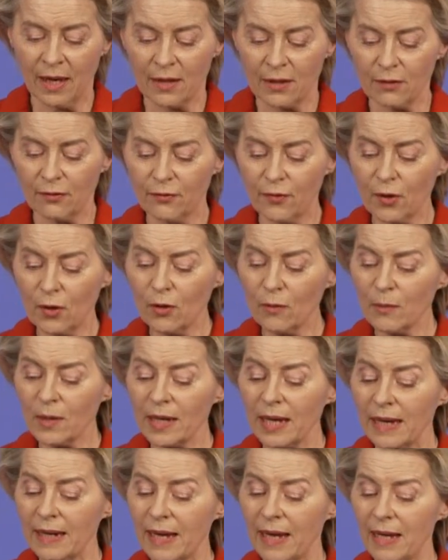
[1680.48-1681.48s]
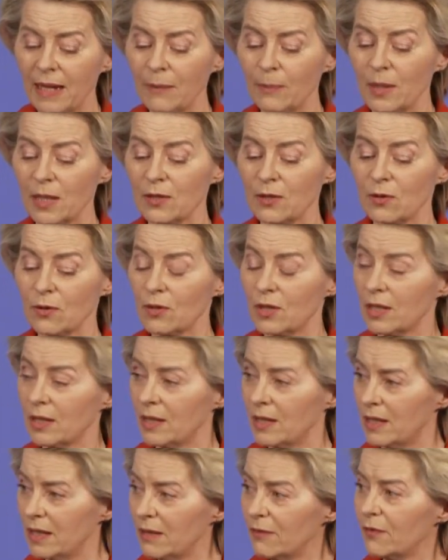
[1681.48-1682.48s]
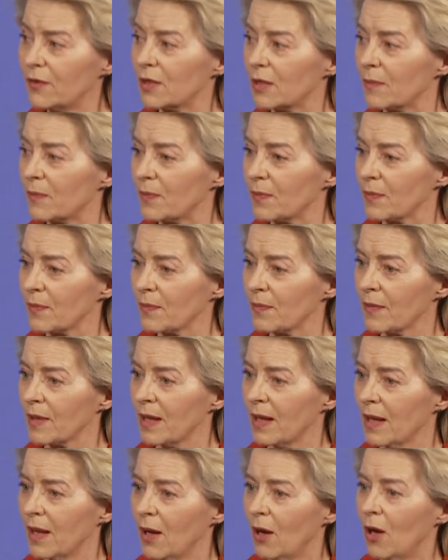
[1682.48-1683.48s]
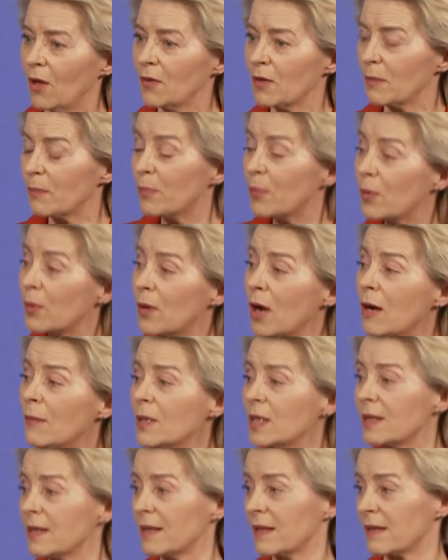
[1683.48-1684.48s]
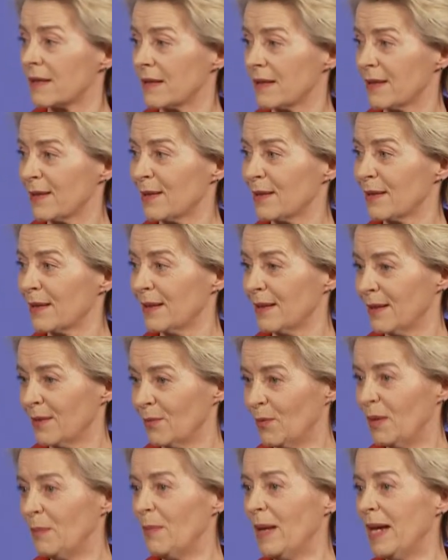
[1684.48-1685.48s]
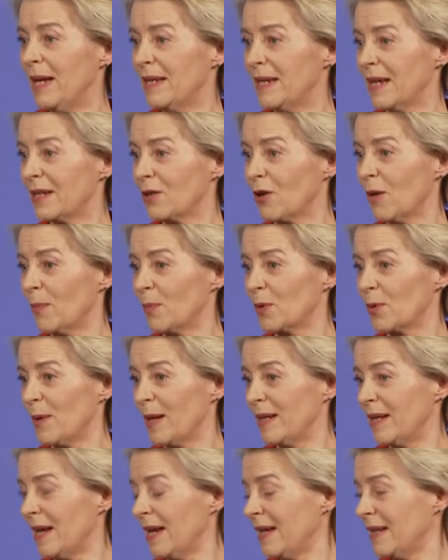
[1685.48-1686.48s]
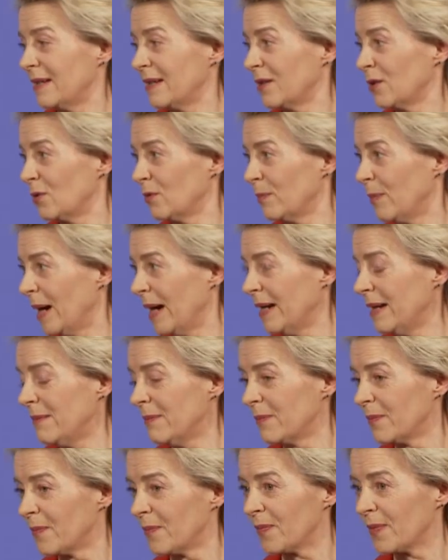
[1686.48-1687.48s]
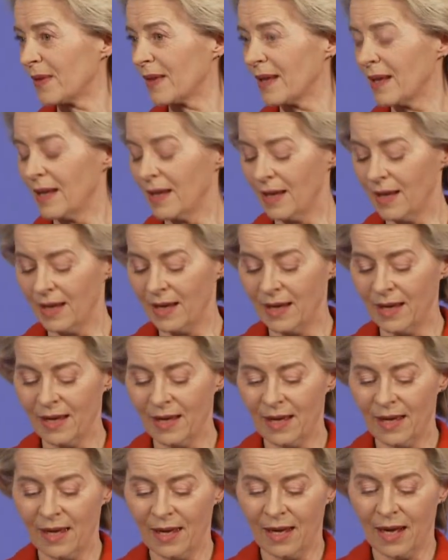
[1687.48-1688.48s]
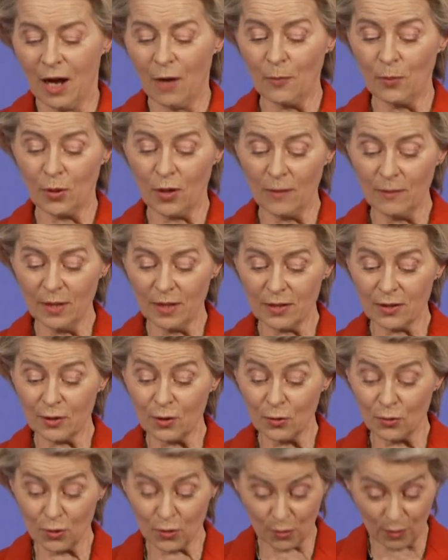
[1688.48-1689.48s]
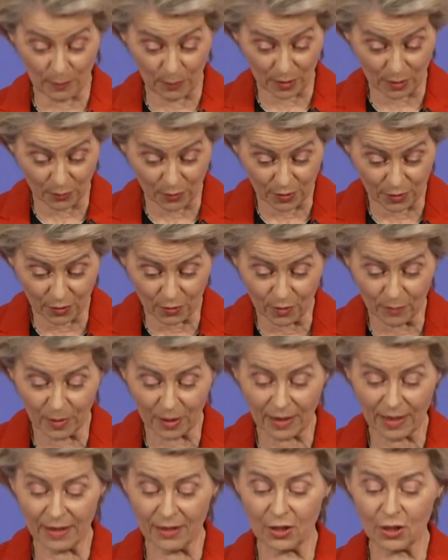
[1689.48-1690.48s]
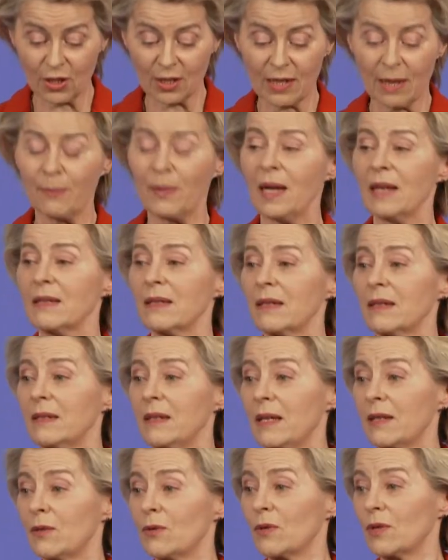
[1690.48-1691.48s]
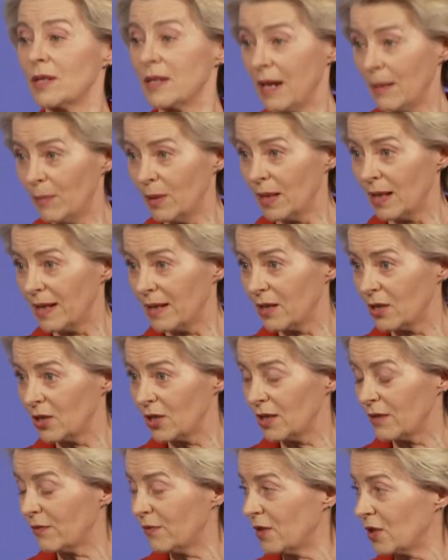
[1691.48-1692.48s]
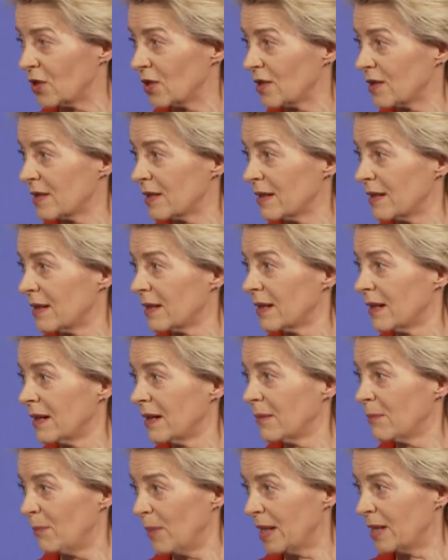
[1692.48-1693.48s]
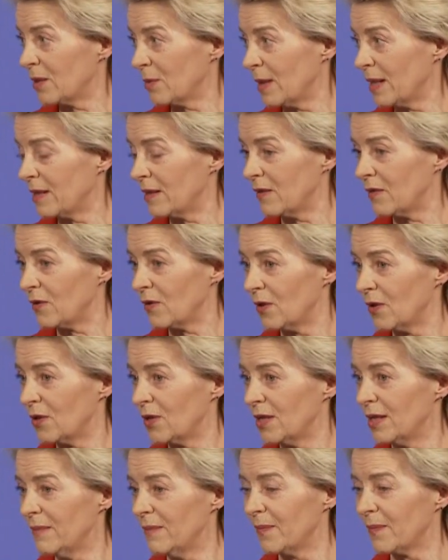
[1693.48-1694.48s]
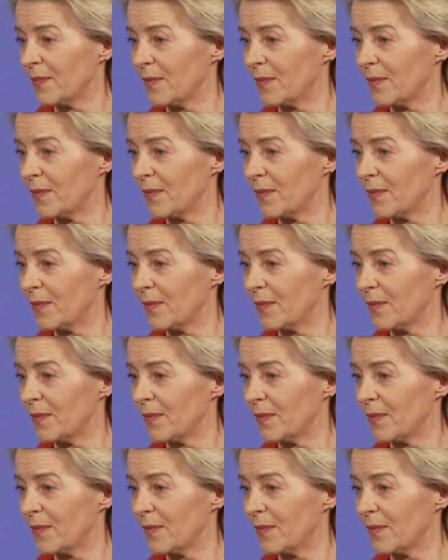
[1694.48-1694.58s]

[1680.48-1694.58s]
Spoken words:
The forum can help us to deliver on the promises we made at COP28 in Dubai, our promise to triple renewable energy capacity and to double energy efficiency by 2030.